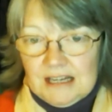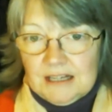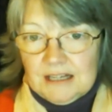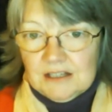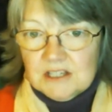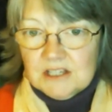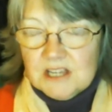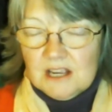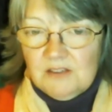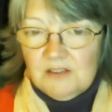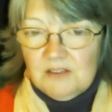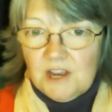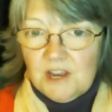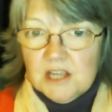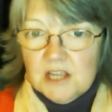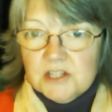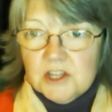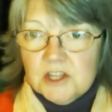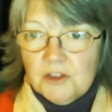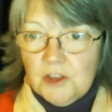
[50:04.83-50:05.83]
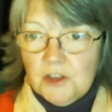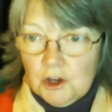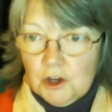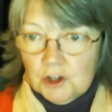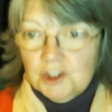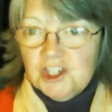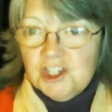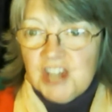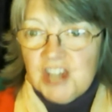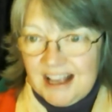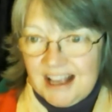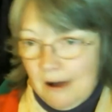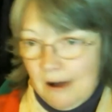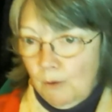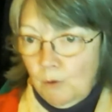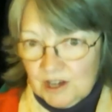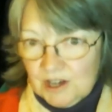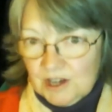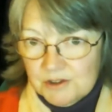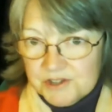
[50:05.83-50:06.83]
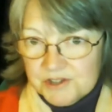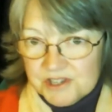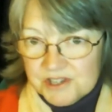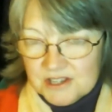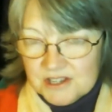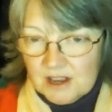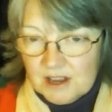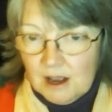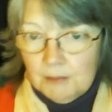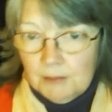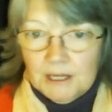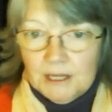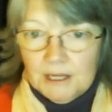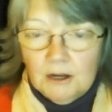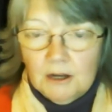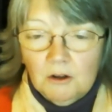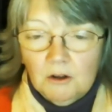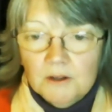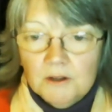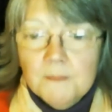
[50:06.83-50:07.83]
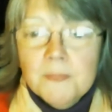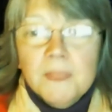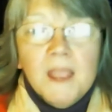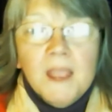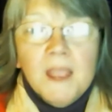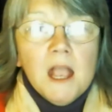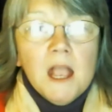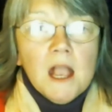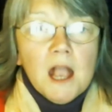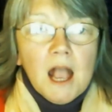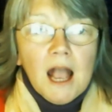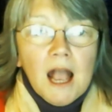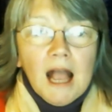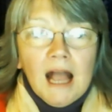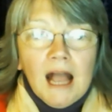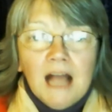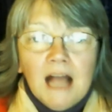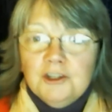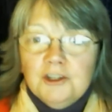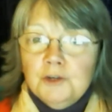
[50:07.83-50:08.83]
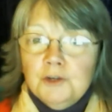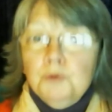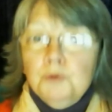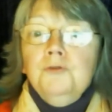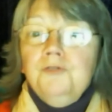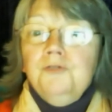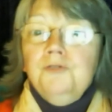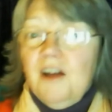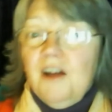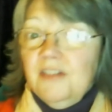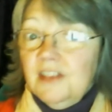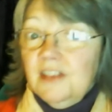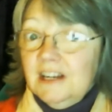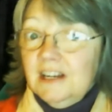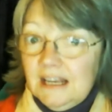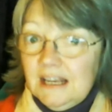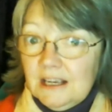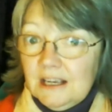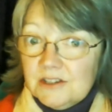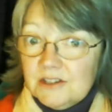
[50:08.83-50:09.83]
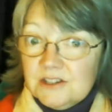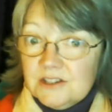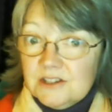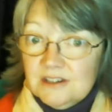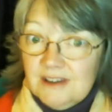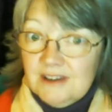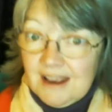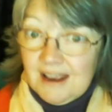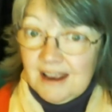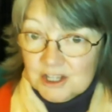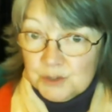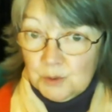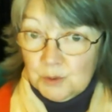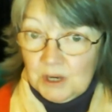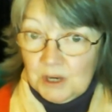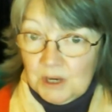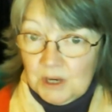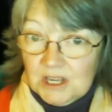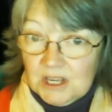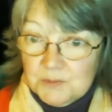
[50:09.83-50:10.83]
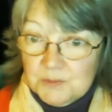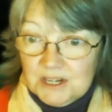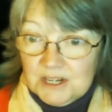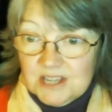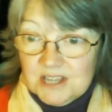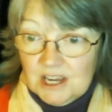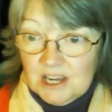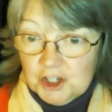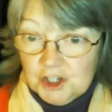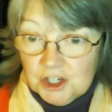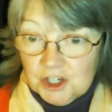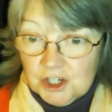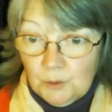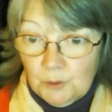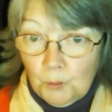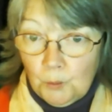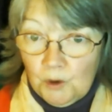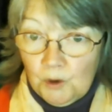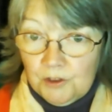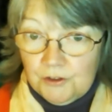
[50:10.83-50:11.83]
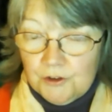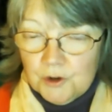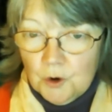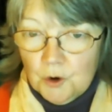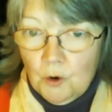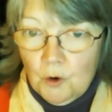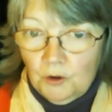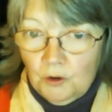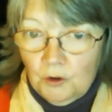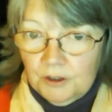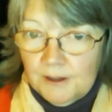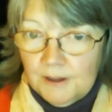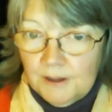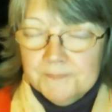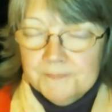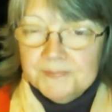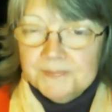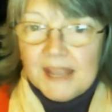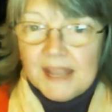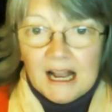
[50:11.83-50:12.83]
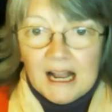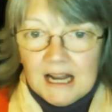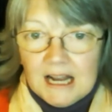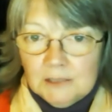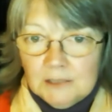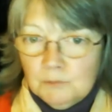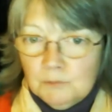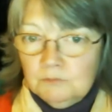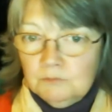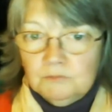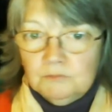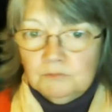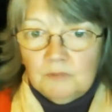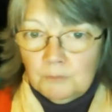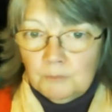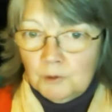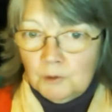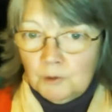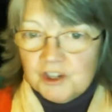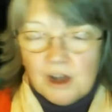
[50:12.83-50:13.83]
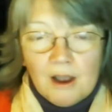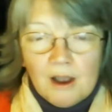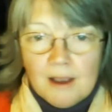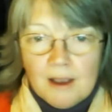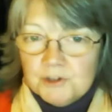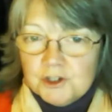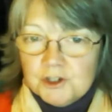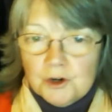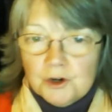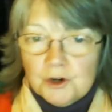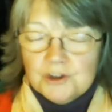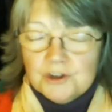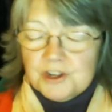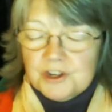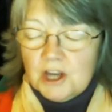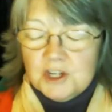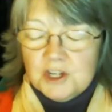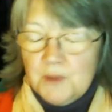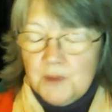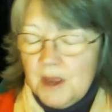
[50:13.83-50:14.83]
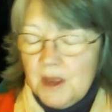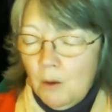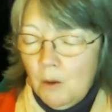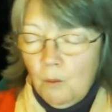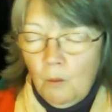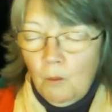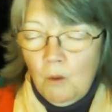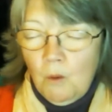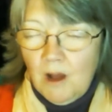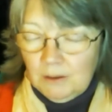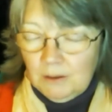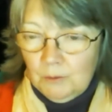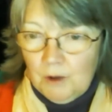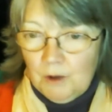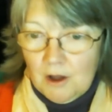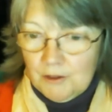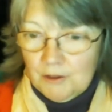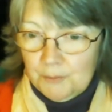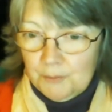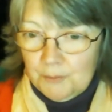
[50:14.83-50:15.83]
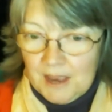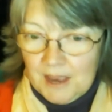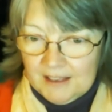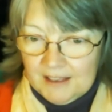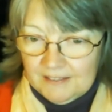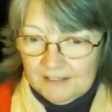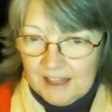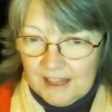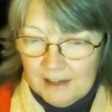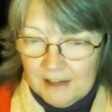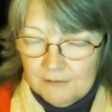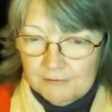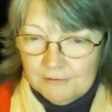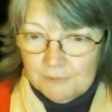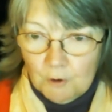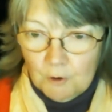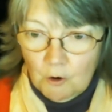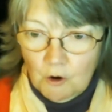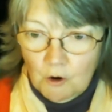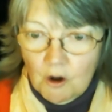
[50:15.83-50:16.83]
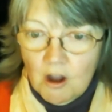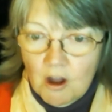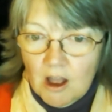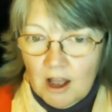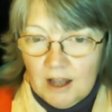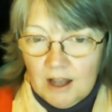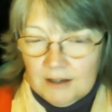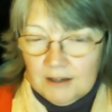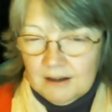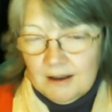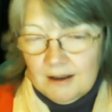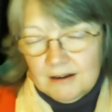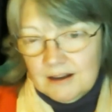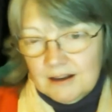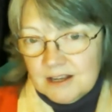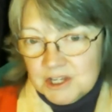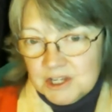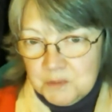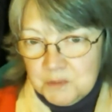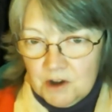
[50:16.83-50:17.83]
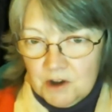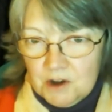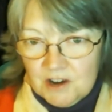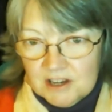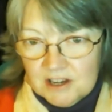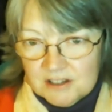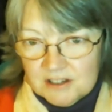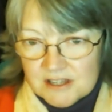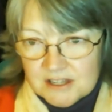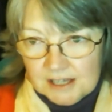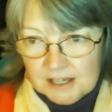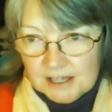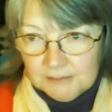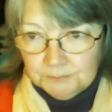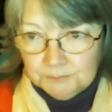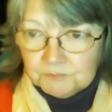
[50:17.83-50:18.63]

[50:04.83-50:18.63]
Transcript: TV, so that you can check out what else is coming on, and you will find the link to next week's meditation with Dawn, which I am sure is going to be well worth being there for and experiencing.